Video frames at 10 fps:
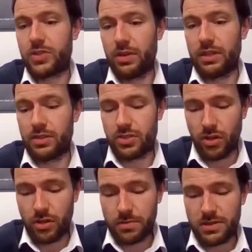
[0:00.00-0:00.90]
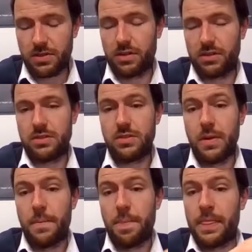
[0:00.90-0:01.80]
So in the circumstances,
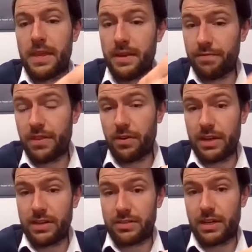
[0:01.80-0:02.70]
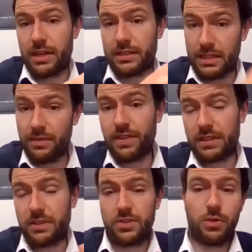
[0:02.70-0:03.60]
if there is a
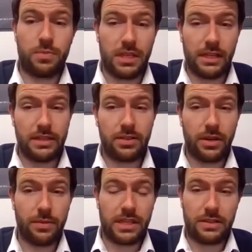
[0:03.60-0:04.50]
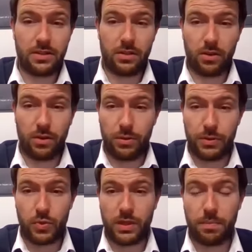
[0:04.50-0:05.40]
defect in terms of the lease agreement that's concluded
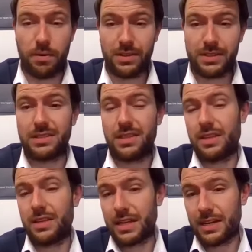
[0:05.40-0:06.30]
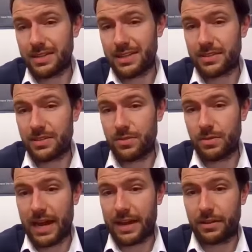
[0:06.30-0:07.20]
between the parties, then the tenant has
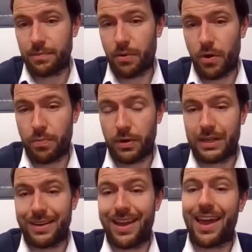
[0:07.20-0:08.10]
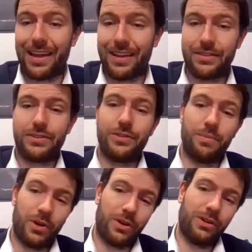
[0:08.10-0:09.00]
to act appropriately and
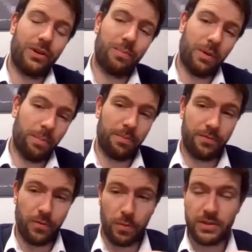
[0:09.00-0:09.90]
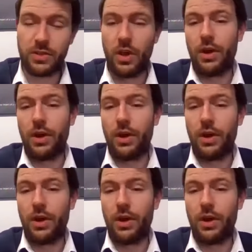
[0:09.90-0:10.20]
demand a proper performance.